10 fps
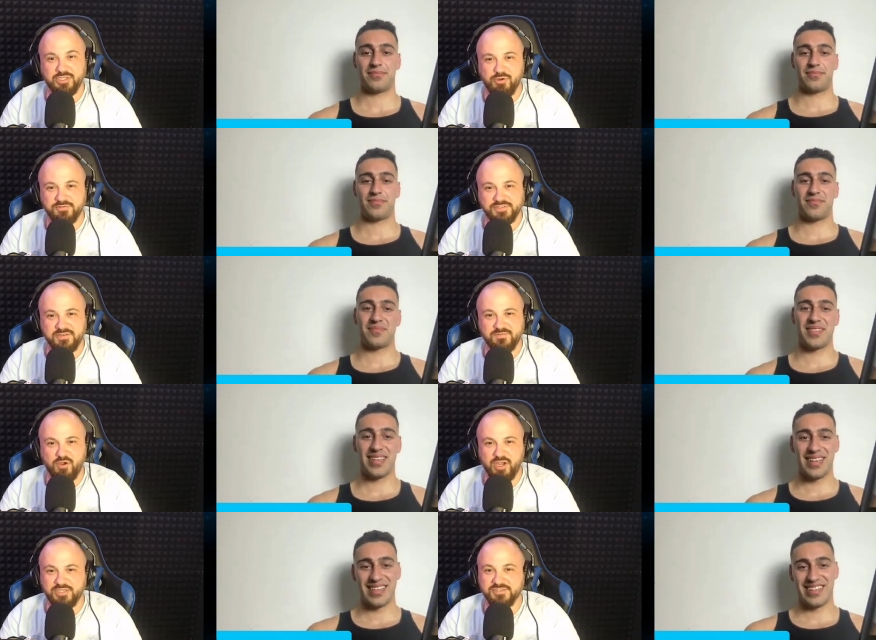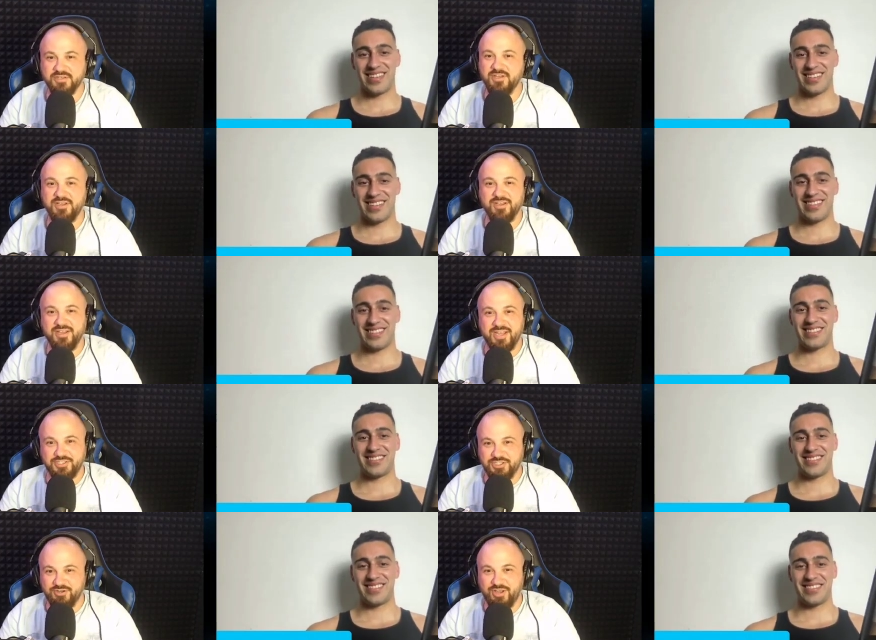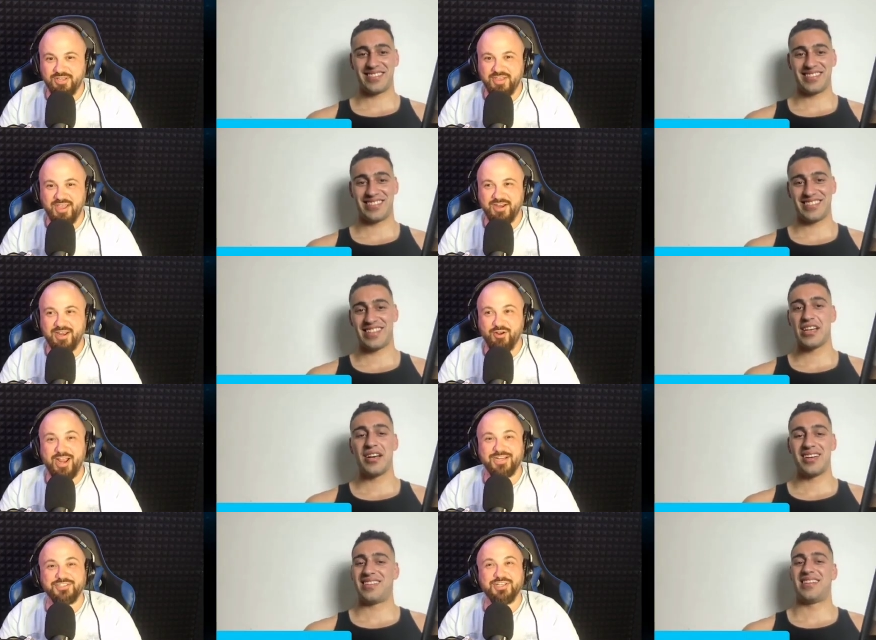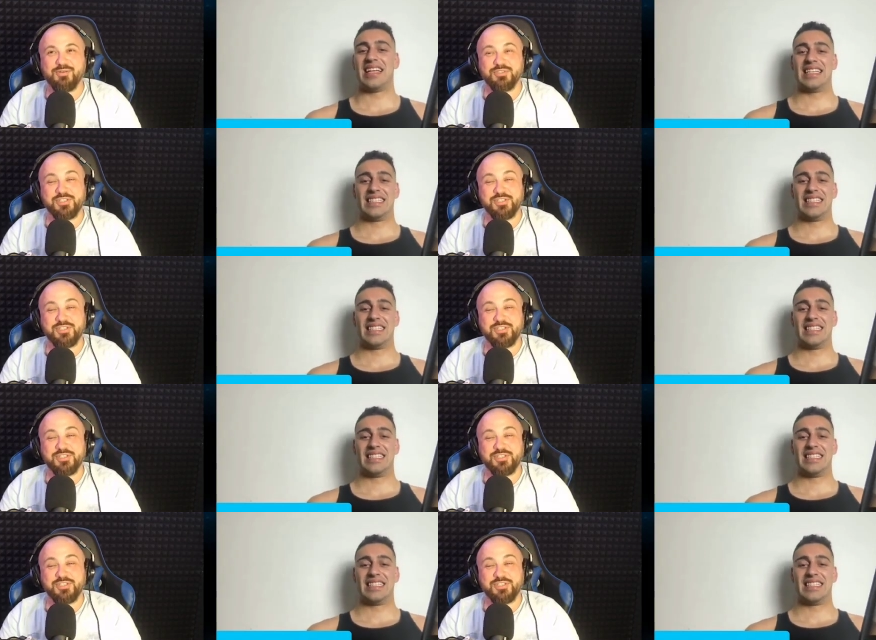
Speaker 1: UFC fights and shit like that. And I actually was